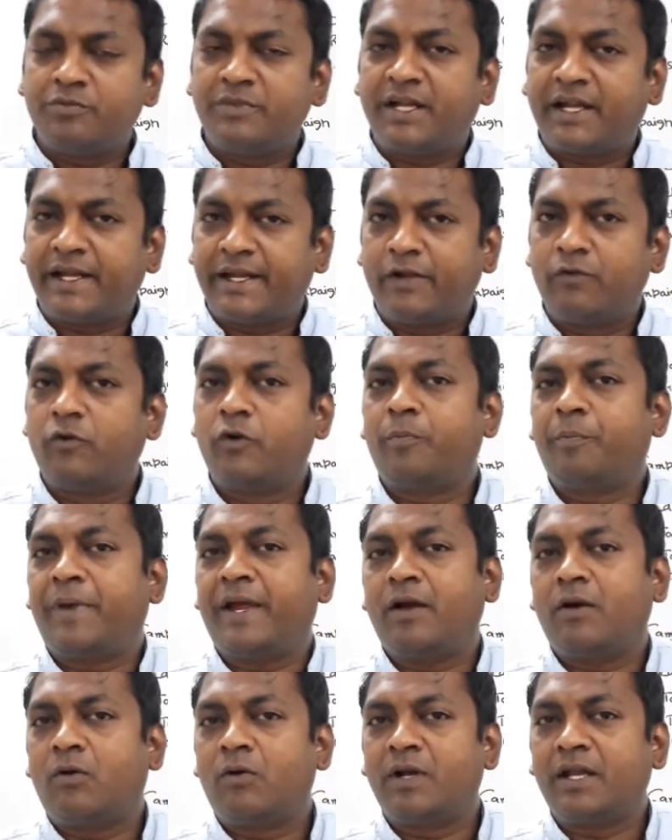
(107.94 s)
that you would
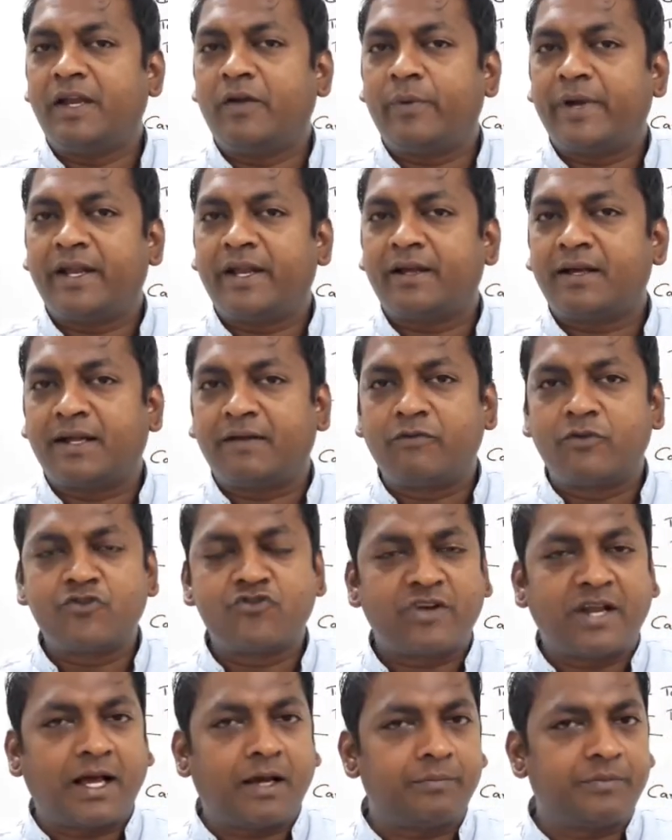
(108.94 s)
pay only when a
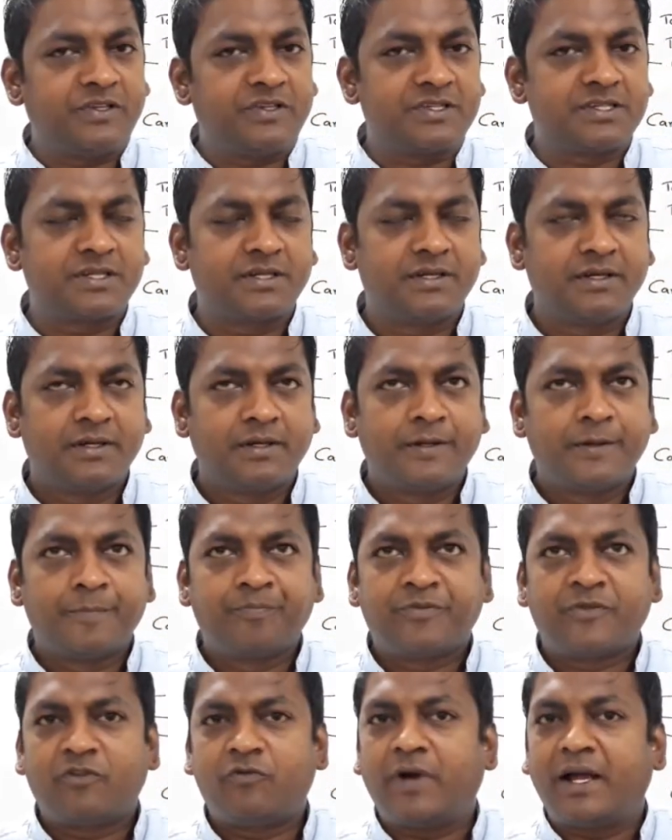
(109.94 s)
conversion happens.
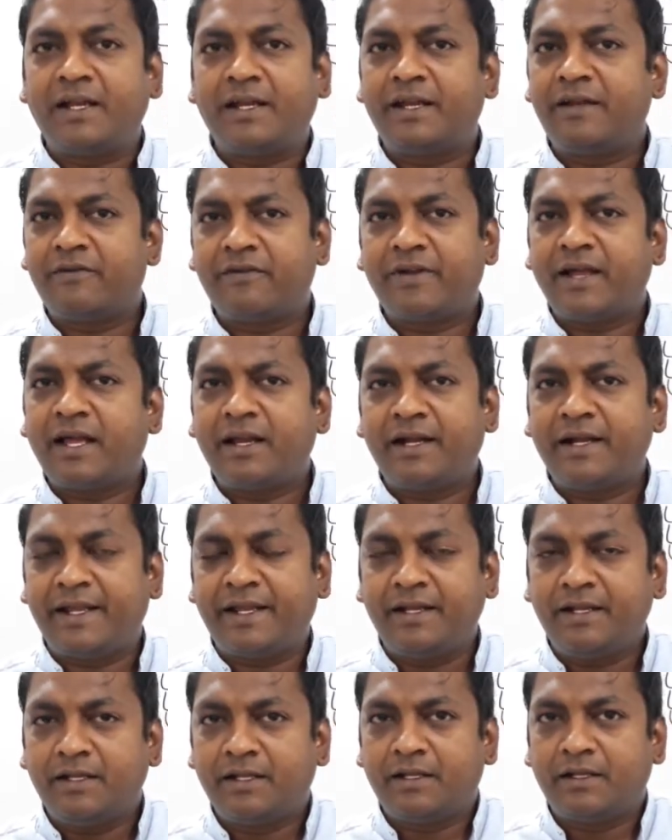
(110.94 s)
While in
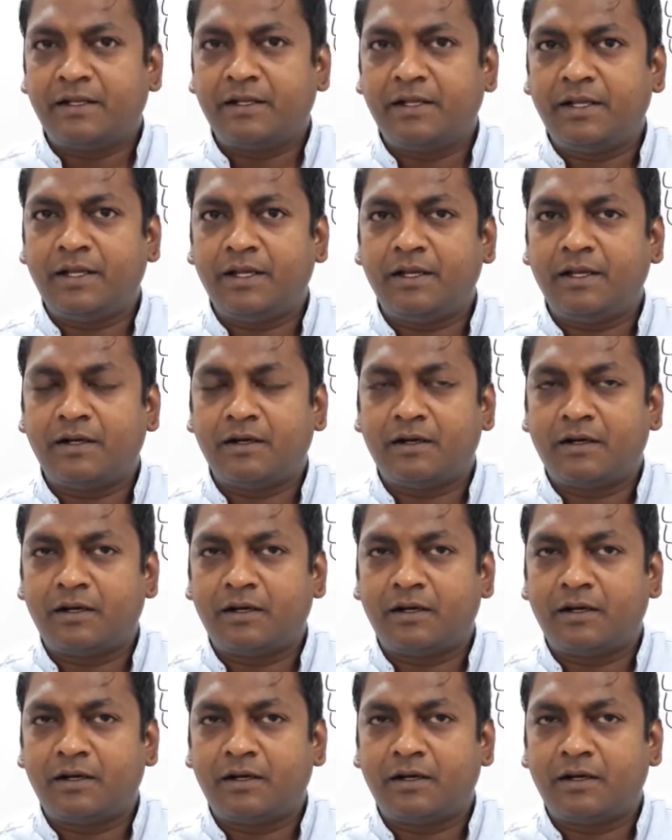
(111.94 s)
reality, the